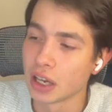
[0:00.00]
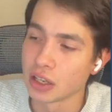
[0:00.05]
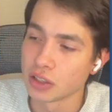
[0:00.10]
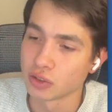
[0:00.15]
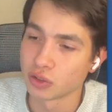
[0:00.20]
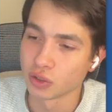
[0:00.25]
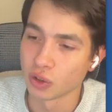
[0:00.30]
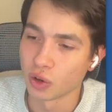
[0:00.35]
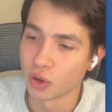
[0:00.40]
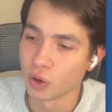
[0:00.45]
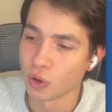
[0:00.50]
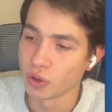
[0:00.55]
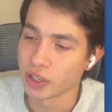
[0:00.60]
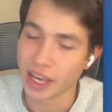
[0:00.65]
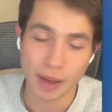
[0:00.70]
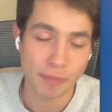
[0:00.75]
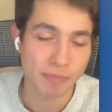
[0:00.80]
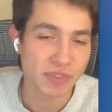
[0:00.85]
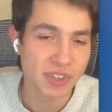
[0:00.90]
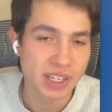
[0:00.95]
So
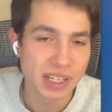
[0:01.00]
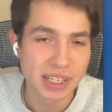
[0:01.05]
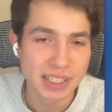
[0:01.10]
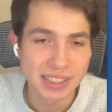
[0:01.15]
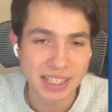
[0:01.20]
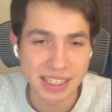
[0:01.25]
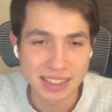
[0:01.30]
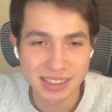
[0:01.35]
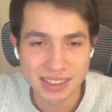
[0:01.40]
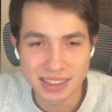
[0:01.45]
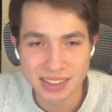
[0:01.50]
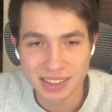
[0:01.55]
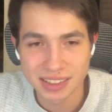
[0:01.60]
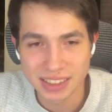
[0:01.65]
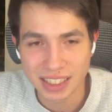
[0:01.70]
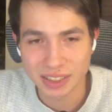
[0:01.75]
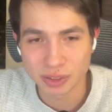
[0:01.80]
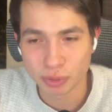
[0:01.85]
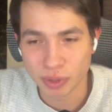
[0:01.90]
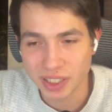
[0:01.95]
yeah, that's
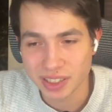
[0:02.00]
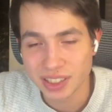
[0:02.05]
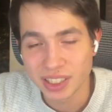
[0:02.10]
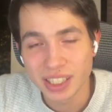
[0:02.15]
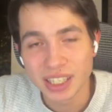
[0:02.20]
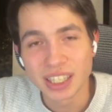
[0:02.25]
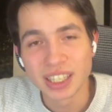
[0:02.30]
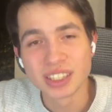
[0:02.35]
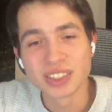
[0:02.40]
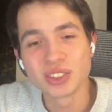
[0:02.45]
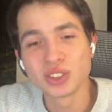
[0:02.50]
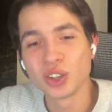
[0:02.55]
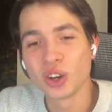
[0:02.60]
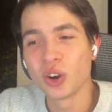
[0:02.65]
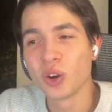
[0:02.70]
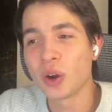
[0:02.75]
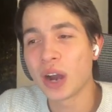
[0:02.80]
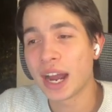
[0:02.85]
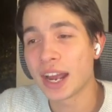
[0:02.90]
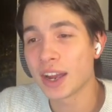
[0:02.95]
great.
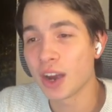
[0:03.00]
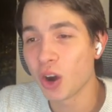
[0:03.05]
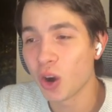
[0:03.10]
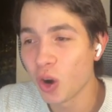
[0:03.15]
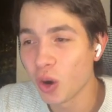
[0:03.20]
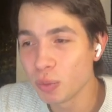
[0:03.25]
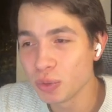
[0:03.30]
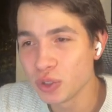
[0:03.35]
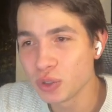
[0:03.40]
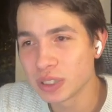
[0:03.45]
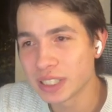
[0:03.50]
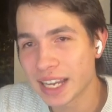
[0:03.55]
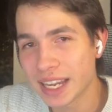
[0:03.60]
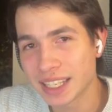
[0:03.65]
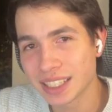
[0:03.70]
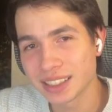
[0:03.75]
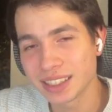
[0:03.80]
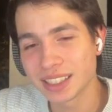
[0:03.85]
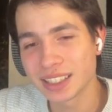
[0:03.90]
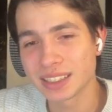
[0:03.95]
So I hope you
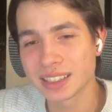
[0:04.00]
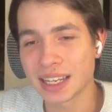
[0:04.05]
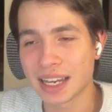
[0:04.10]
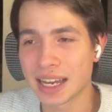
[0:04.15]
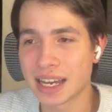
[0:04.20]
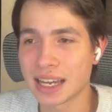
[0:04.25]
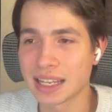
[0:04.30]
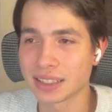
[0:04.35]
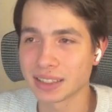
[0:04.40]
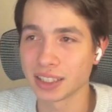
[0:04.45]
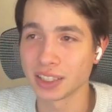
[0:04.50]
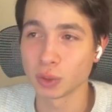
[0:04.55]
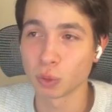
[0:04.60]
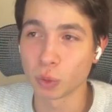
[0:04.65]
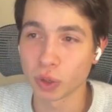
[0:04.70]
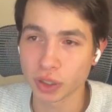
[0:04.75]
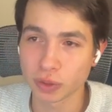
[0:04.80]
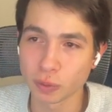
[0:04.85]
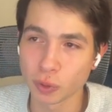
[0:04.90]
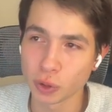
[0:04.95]
liked it and it
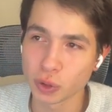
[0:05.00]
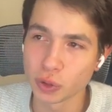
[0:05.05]
worked for